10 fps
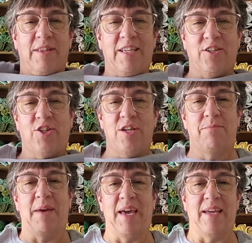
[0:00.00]
that she
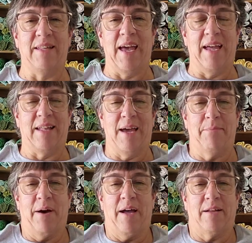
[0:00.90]
made and I
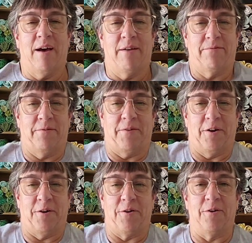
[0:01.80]
bought off of
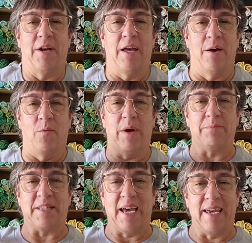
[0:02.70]
her
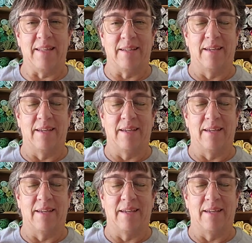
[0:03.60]
website.